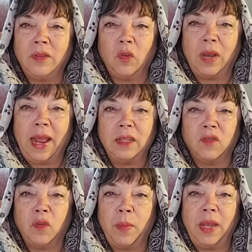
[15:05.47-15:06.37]
or lance
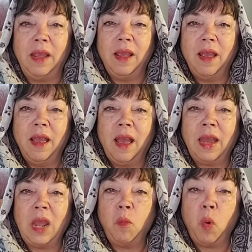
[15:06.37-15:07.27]
from me, and
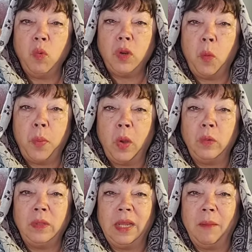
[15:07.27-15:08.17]
I won't
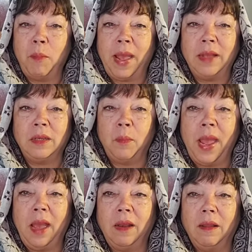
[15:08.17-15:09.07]
oppose him man to
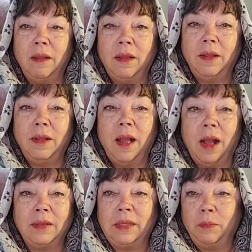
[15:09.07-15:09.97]
man.
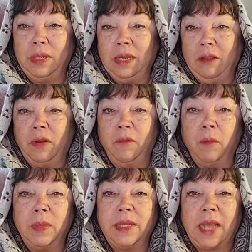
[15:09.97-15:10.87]
I'll simply lift him
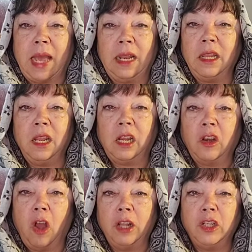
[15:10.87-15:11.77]
from the saddle and
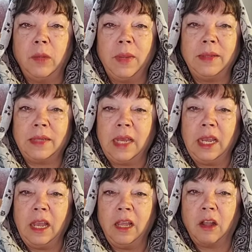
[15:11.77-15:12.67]
acknowledge him as
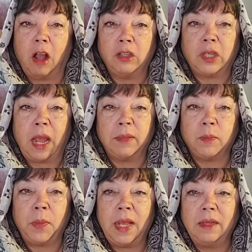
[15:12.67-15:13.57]
king in Goshtasp's
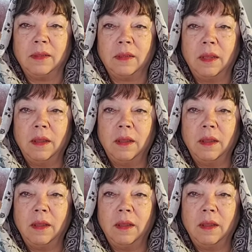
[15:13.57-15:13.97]
place.